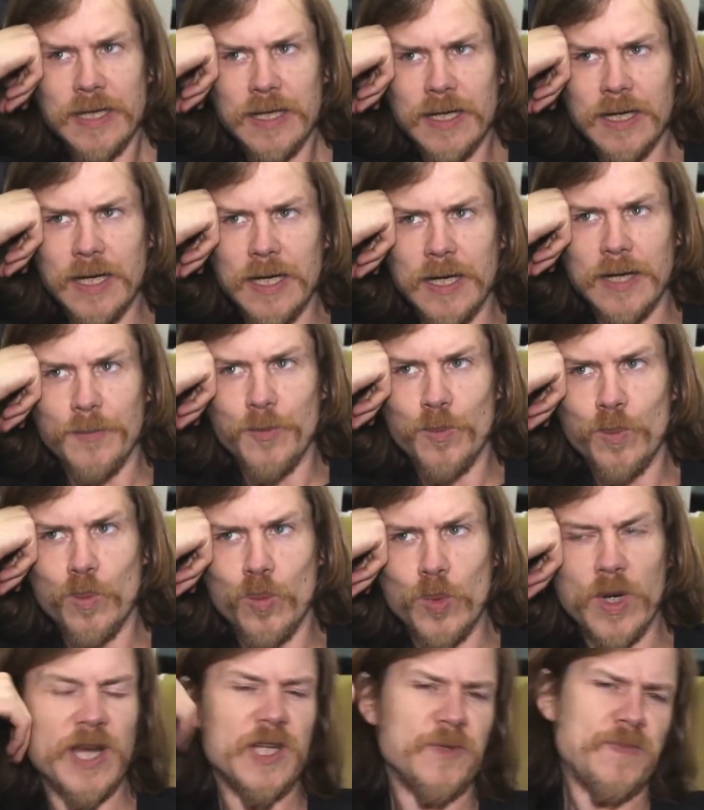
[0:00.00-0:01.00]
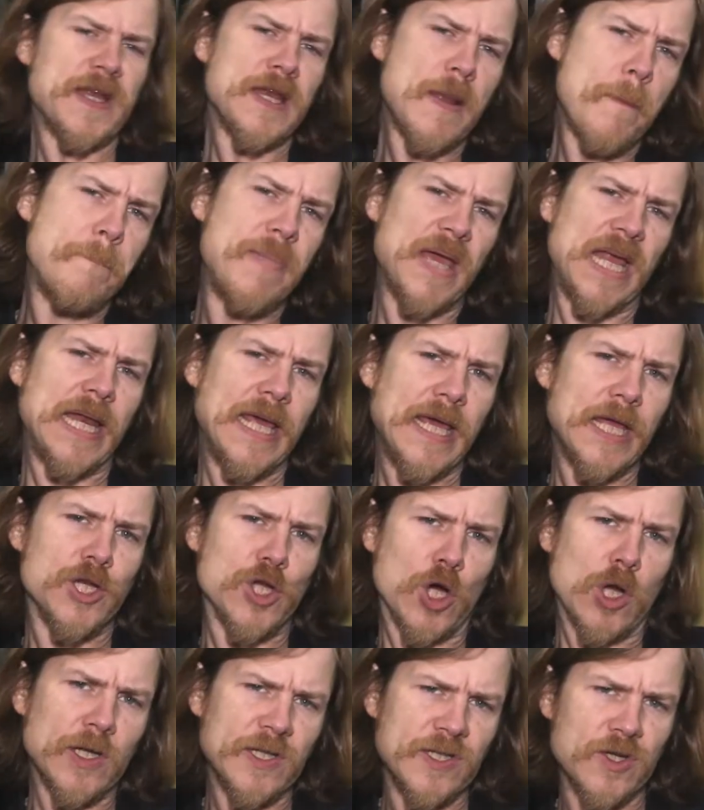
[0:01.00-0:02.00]
We're going to spend $1 billion
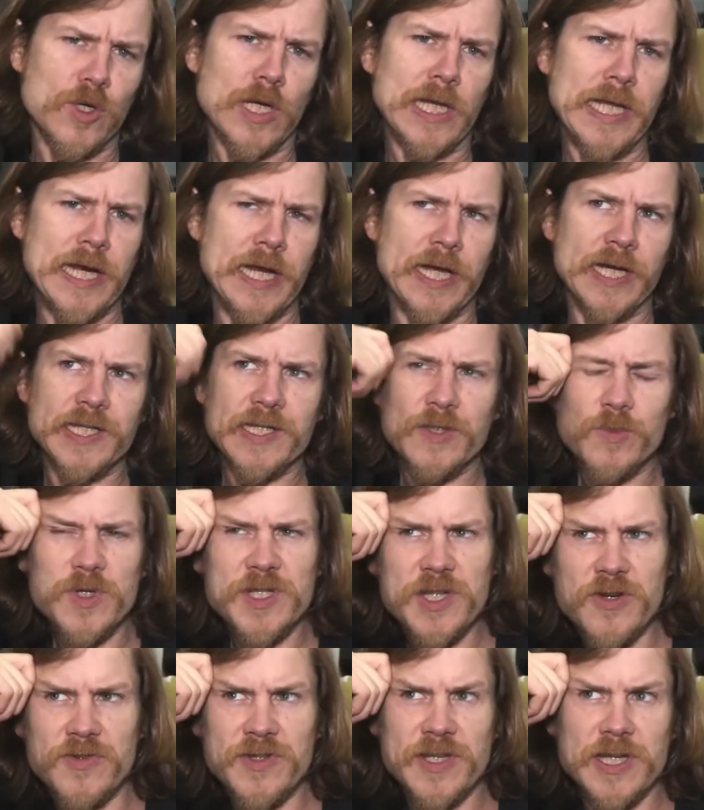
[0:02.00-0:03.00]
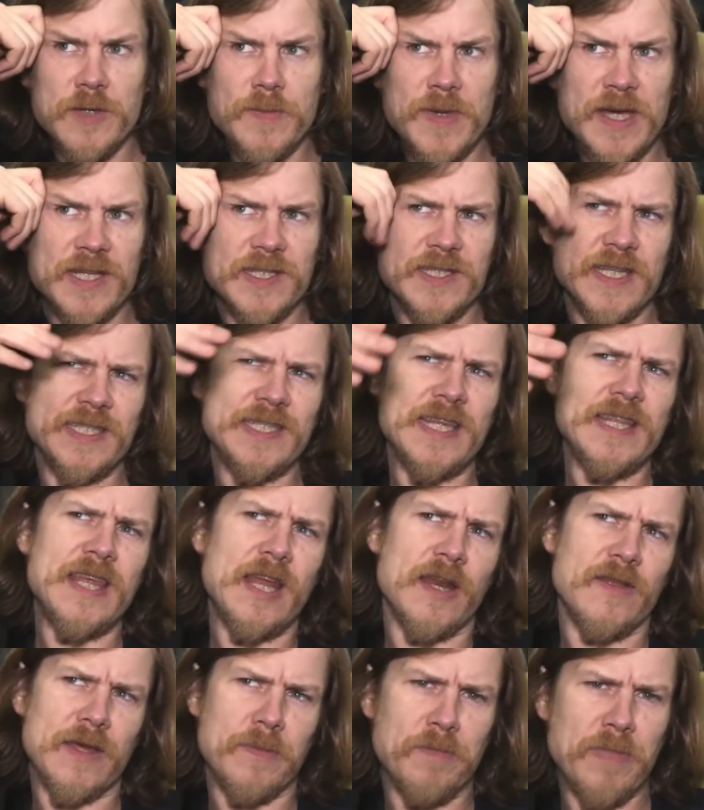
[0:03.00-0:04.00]
on Linux. What's interesting to me is they said that,
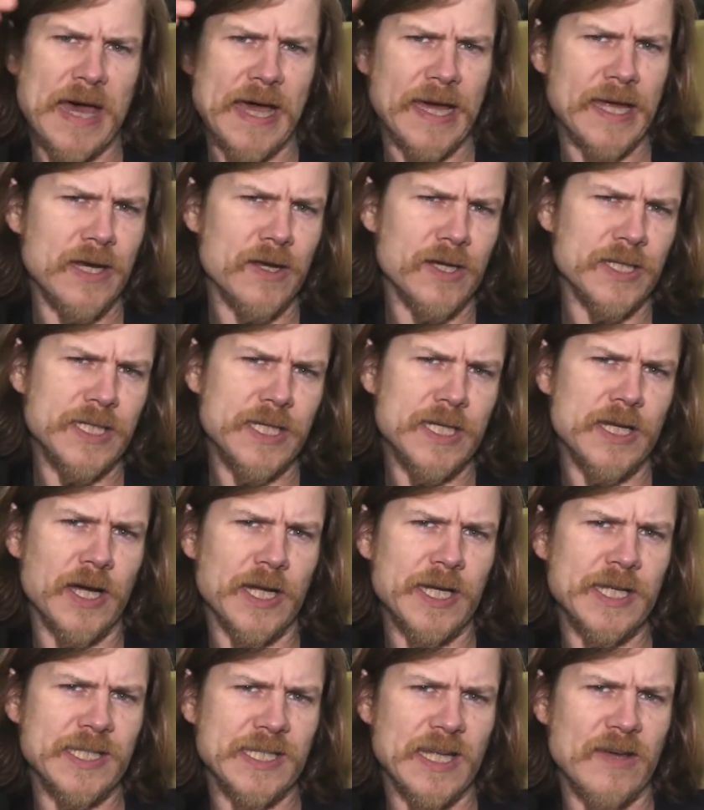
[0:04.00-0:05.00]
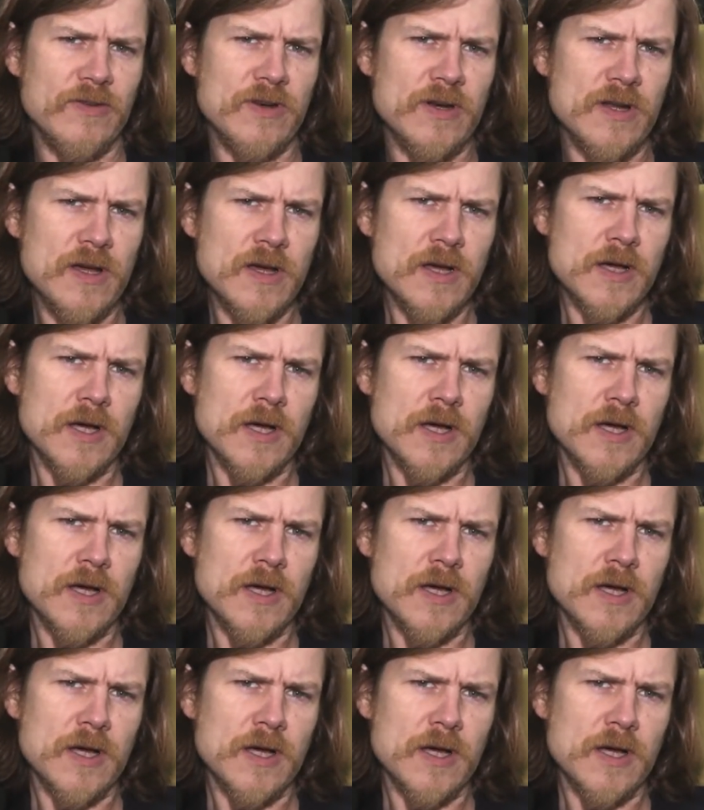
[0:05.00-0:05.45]
I think, back in 1997.